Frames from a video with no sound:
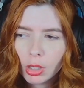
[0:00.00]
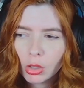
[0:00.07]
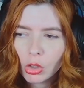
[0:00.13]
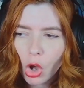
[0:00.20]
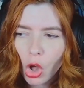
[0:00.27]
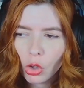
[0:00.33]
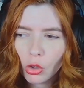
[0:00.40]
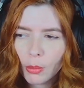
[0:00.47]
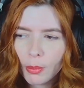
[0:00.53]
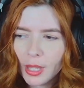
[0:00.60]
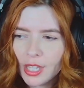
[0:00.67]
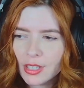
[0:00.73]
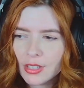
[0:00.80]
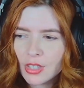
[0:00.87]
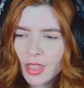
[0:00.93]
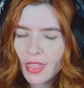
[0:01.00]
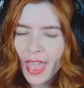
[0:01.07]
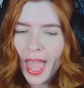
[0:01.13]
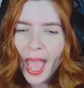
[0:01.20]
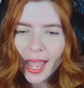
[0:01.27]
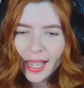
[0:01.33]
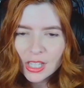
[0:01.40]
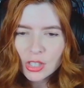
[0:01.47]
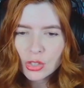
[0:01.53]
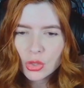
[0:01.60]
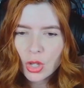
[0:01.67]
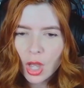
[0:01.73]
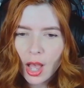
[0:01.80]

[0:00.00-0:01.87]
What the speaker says: Gollum is. That is